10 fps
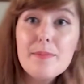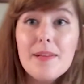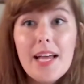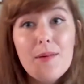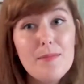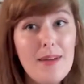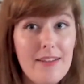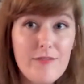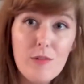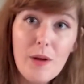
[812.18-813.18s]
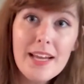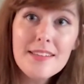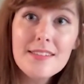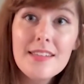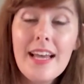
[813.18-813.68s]
play with my
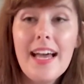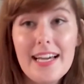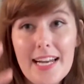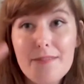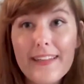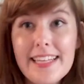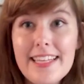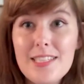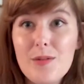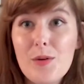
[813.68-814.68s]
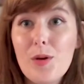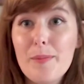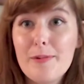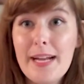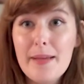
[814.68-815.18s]
voice, and I really like to
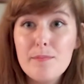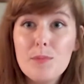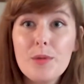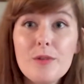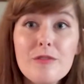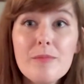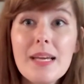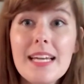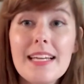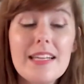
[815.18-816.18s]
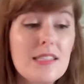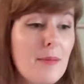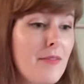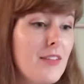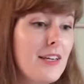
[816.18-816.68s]
incorporate movement and get
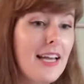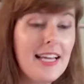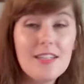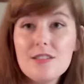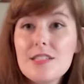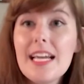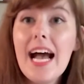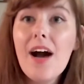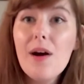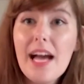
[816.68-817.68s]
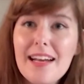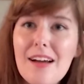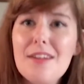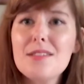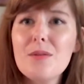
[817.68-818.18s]
some of their energy out, and it
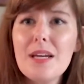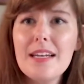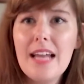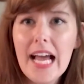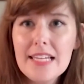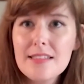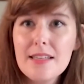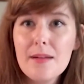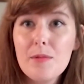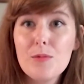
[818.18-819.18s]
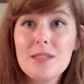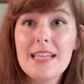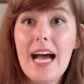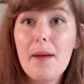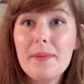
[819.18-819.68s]
also connects them with what's
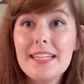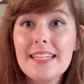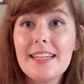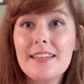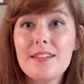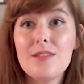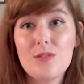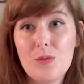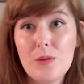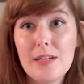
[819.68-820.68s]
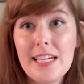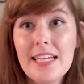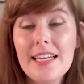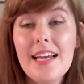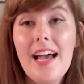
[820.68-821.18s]
happening in the
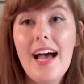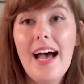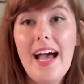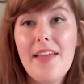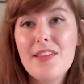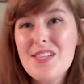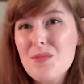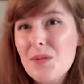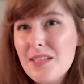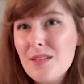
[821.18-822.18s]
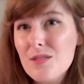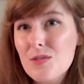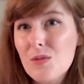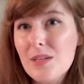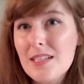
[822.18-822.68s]
story. And this is one of those
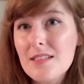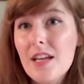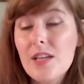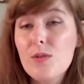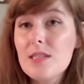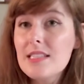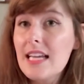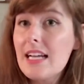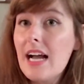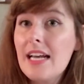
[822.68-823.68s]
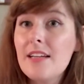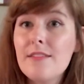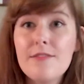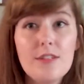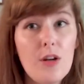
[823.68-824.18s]
stories you could take kind
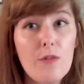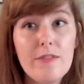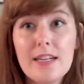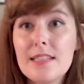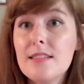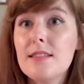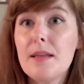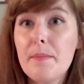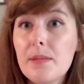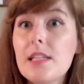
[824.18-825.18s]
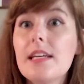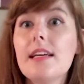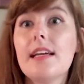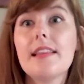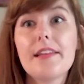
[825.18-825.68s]
of, very simply
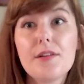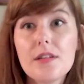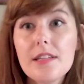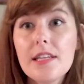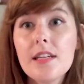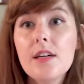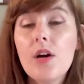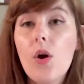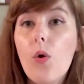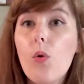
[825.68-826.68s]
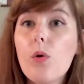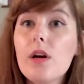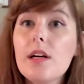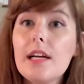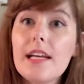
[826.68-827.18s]
and literally,
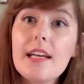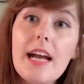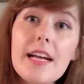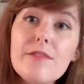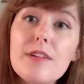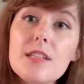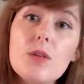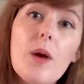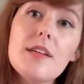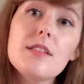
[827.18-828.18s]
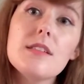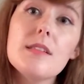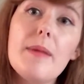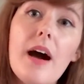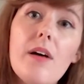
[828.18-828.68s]
or it could kind of raise questions
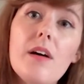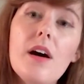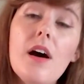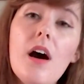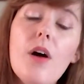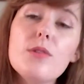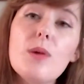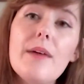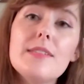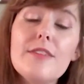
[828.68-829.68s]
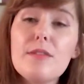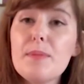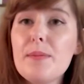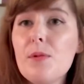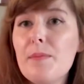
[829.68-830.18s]
about, oh, so have different
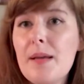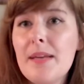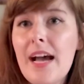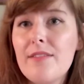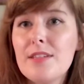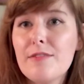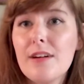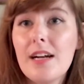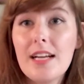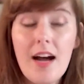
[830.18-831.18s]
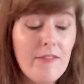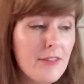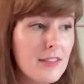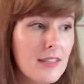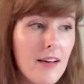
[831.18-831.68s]
people maybe have different
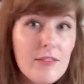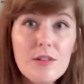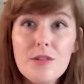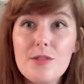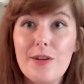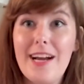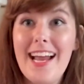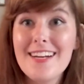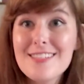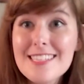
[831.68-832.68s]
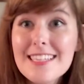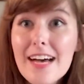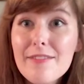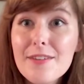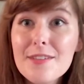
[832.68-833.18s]
comfort levels or energy
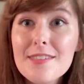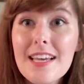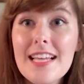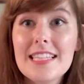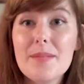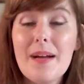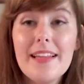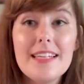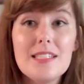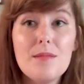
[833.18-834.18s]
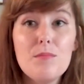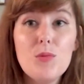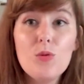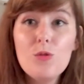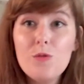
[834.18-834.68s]
levels. They might like to
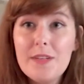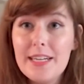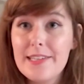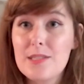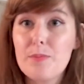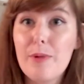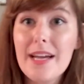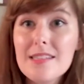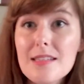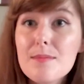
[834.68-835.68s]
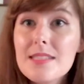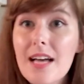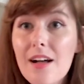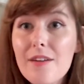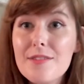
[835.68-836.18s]
move and express
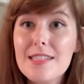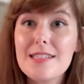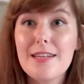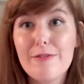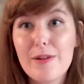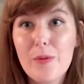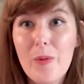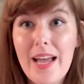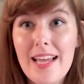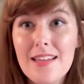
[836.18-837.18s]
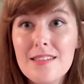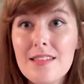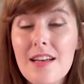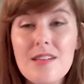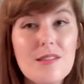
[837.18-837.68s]
themselves in different ways.
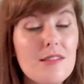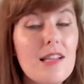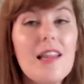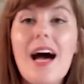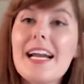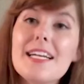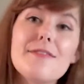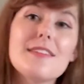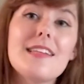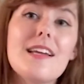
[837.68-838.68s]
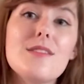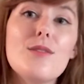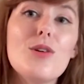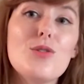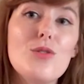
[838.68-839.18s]
So there's a lot of different things you
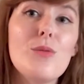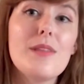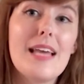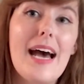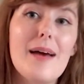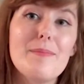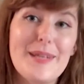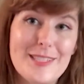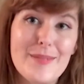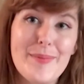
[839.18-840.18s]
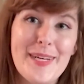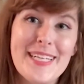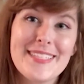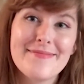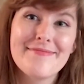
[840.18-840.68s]
could do with that picture book.